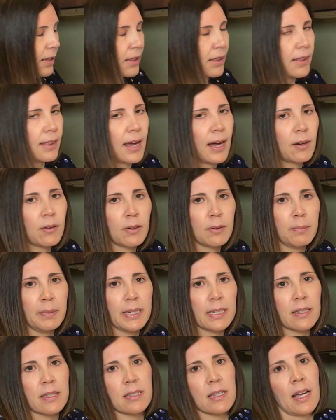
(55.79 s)
That would
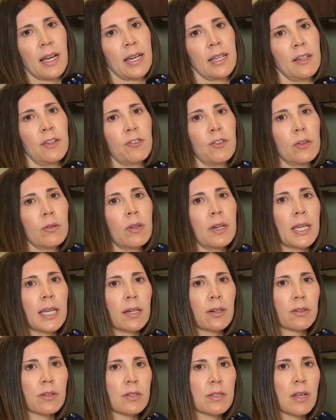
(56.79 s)
be a sign. If you look at
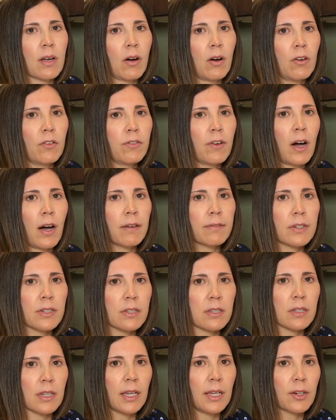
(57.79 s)
yourself,
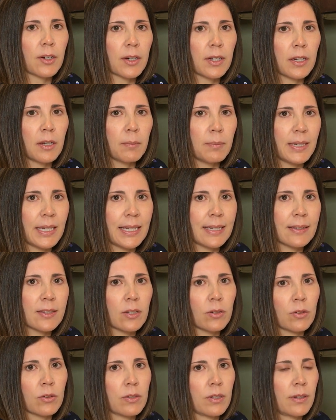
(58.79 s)
obviously you're going to be
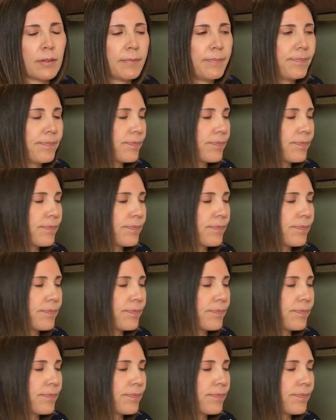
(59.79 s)
tilted.